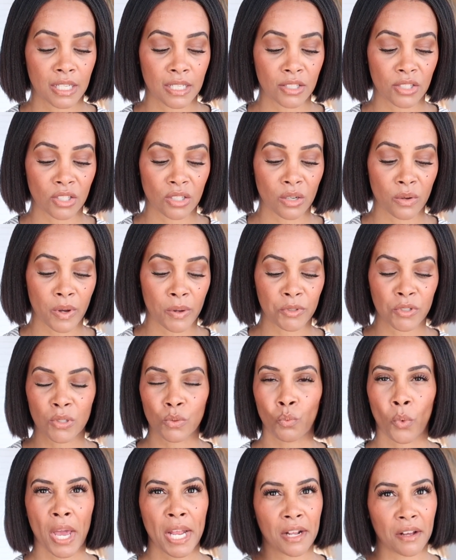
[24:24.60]
and so I'm just
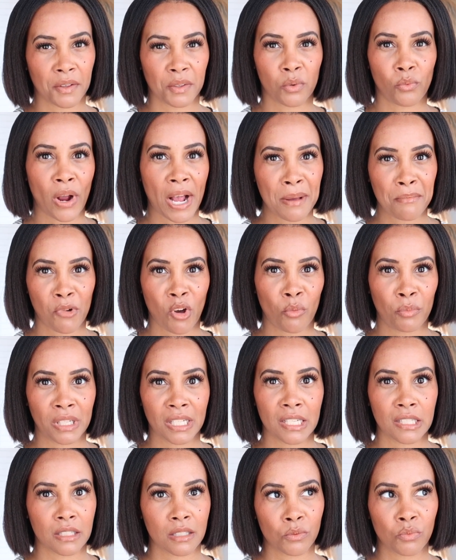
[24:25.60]
waiting on the right moment
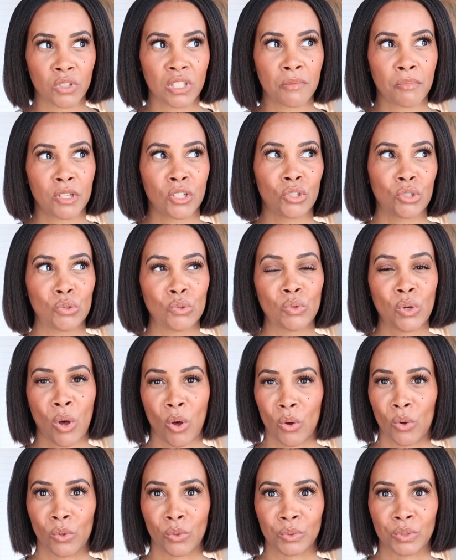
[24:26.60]
because it's really been too
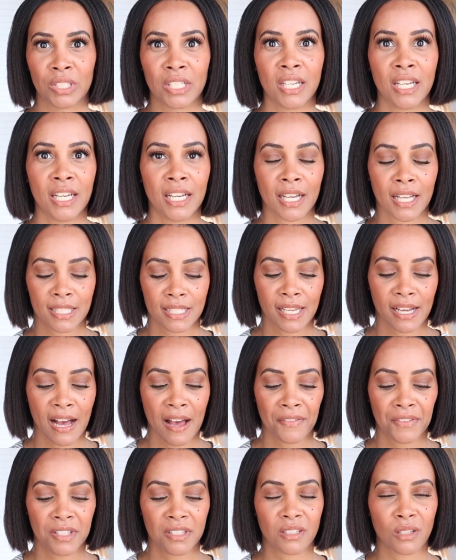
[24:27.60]
cold because I
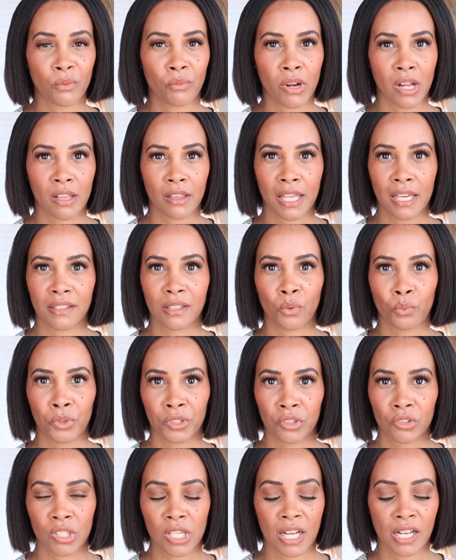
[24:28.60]
got this around like the
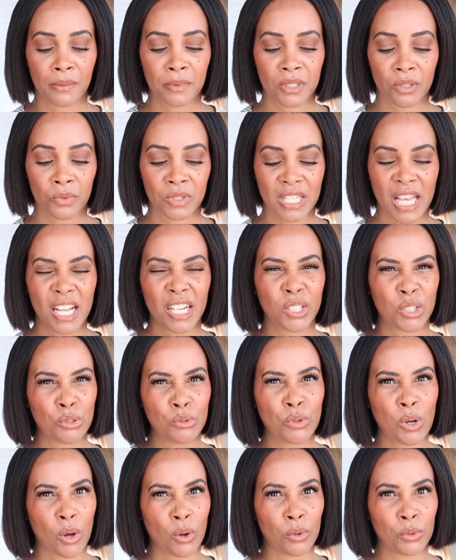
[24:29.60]
winter time so it's kind of
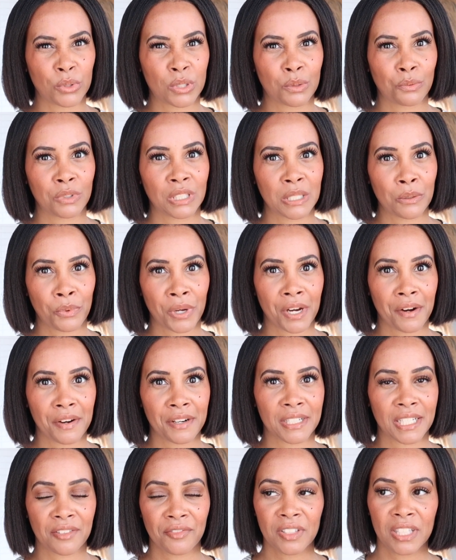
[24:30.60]
too cold to really wear
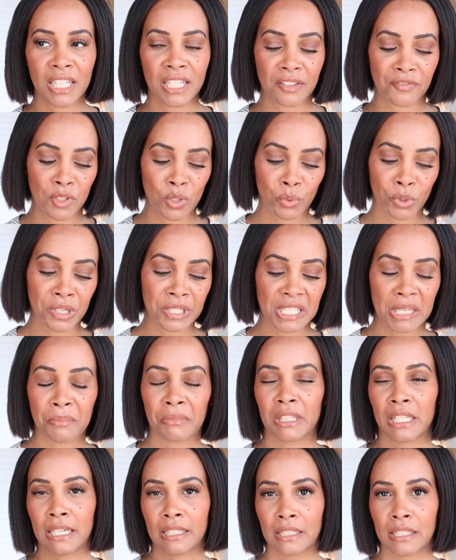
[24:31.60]
it and I feel like if you wear
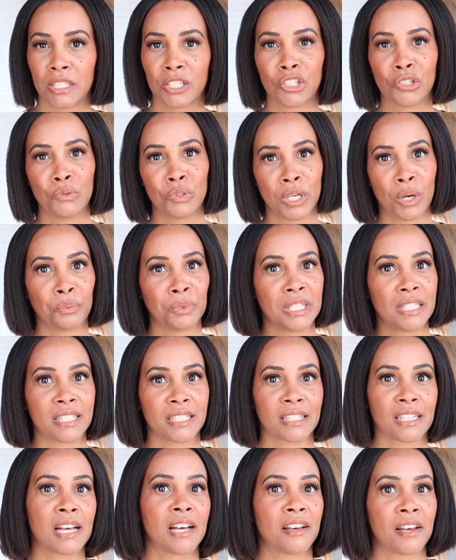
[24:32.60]
something like this you don't need
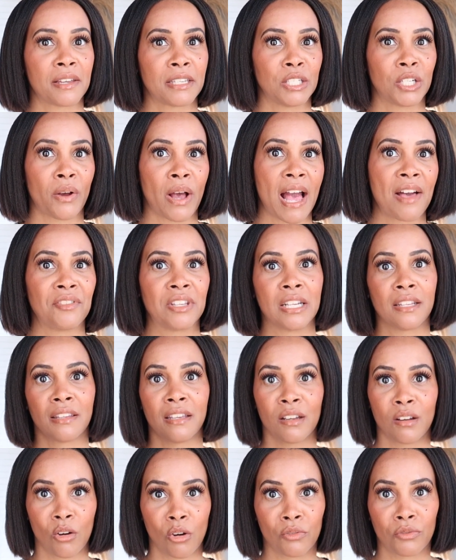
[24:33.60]
to cut you know have
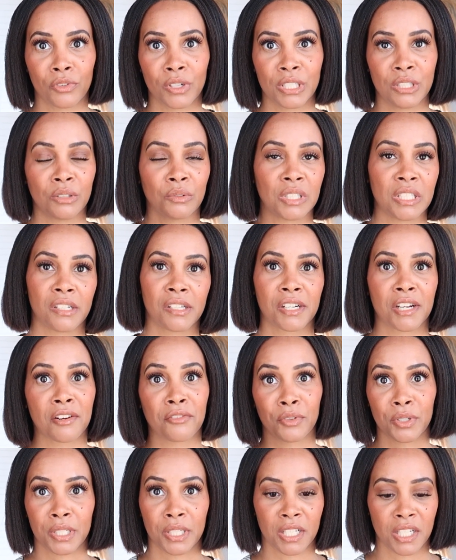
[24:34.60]
anything over it you don't need to
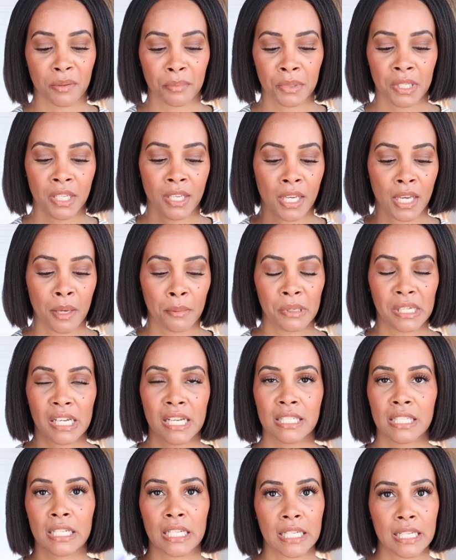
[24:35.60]
cover it up
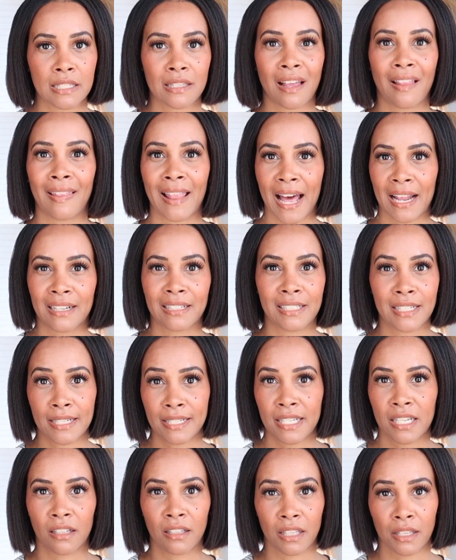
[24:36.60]
because it is a lot of
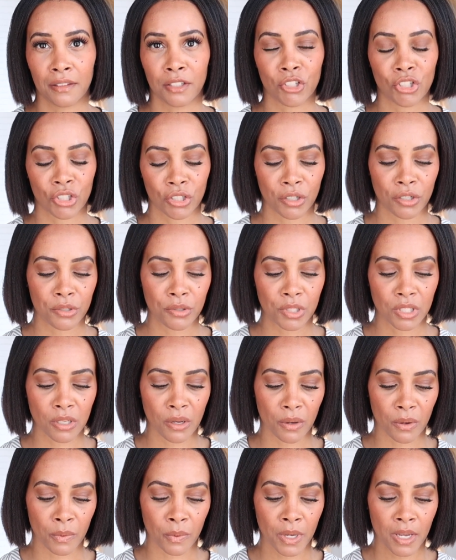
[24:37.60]
detail in the shirt
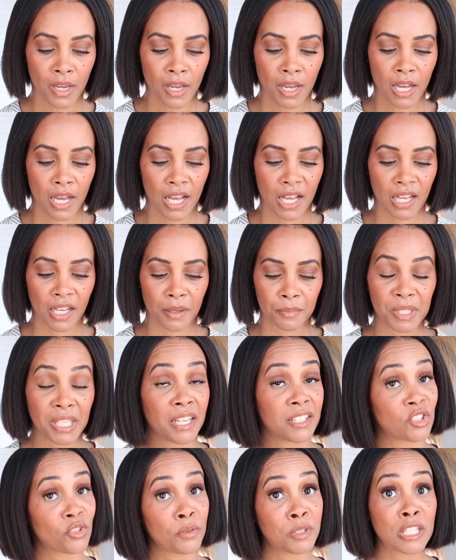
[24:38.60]
so um,
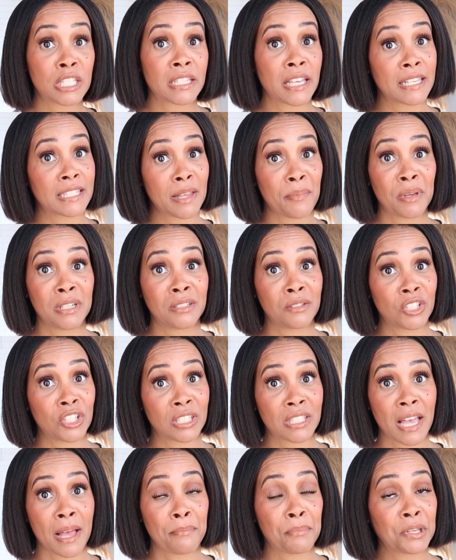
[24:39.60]
yeah so I just guess I've been just
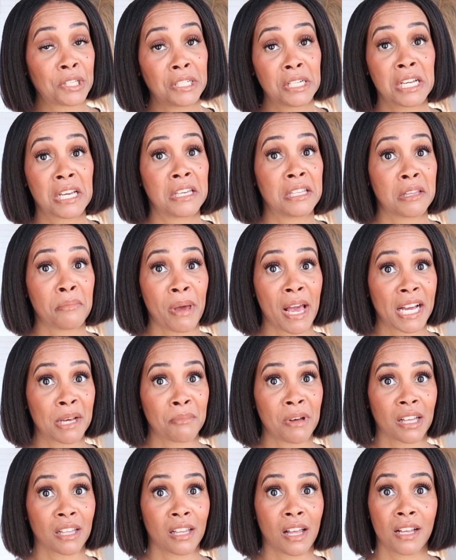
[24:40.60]
putting it in the back of
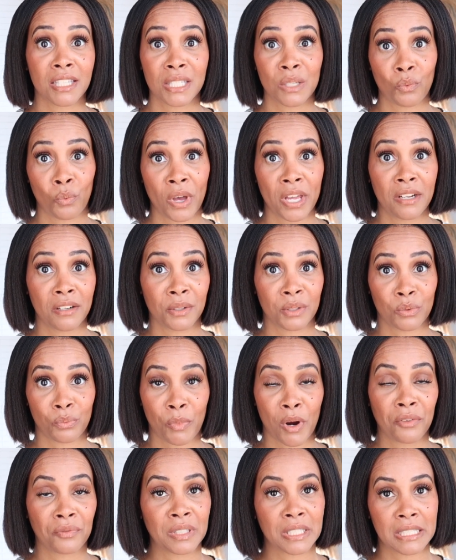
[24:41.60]
my closet waiting on the
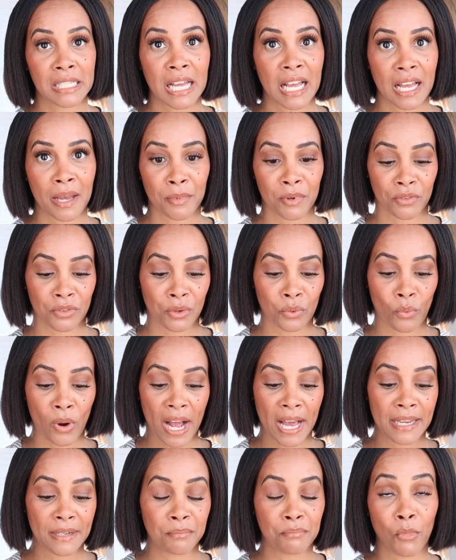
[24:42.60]
perfect time or the
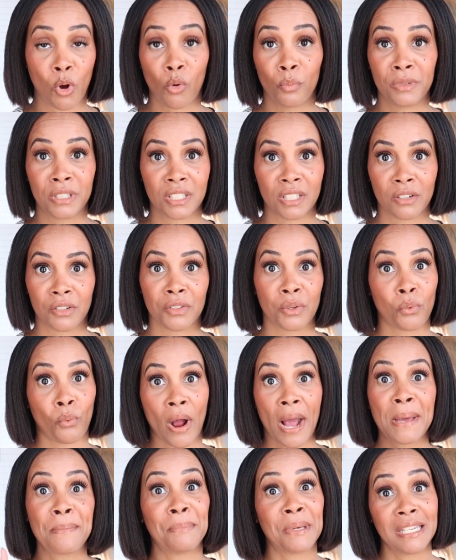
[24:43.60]
right moment or the
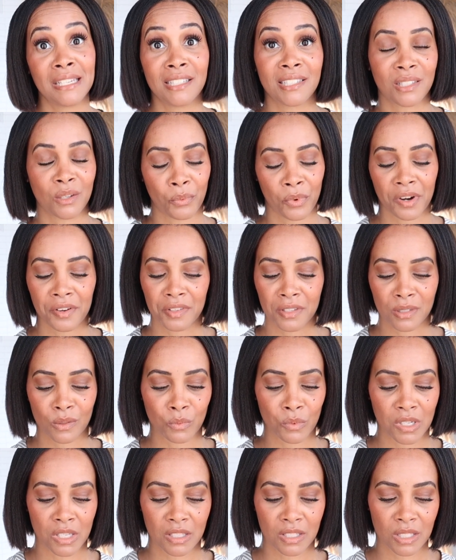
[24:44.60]
right piece to wear this
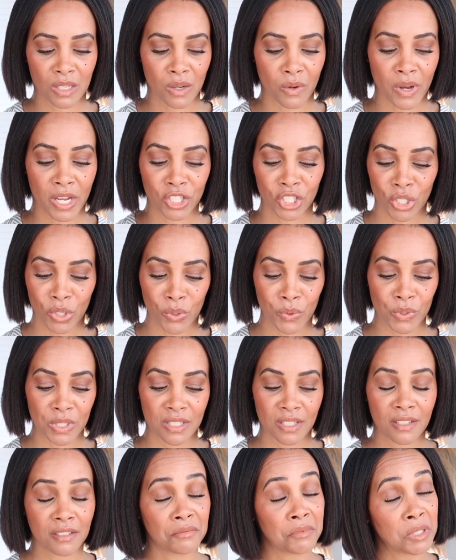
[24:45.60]
with so I chose
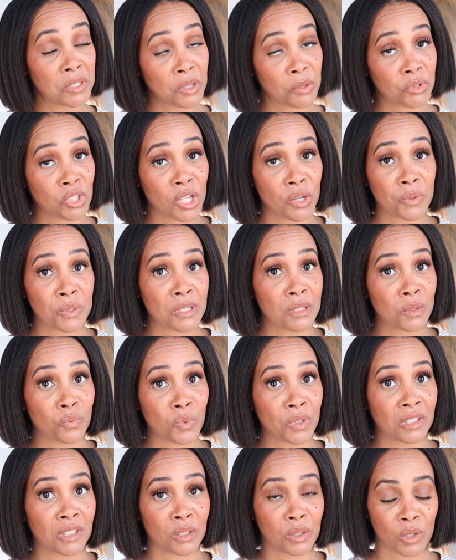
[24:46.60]
it you know chose this
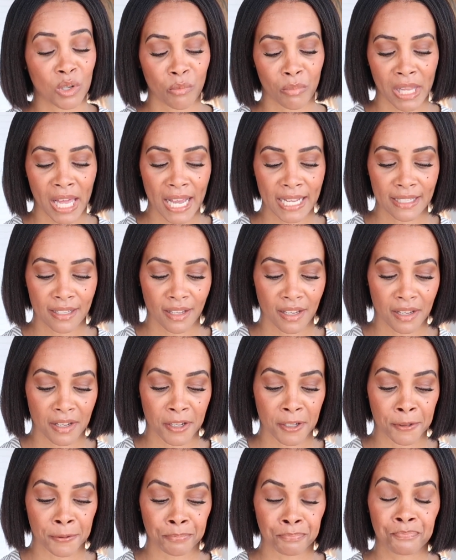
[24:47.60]
with the little black
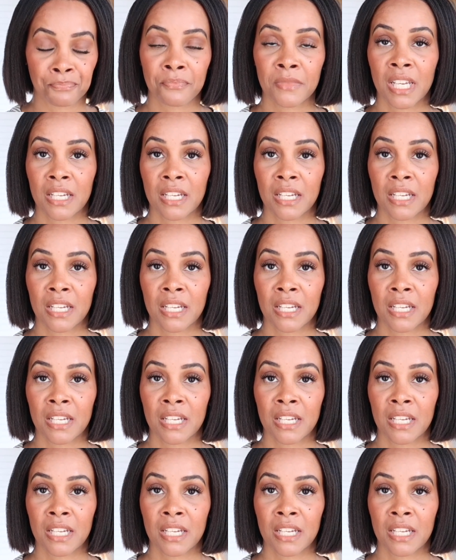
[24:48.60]
um,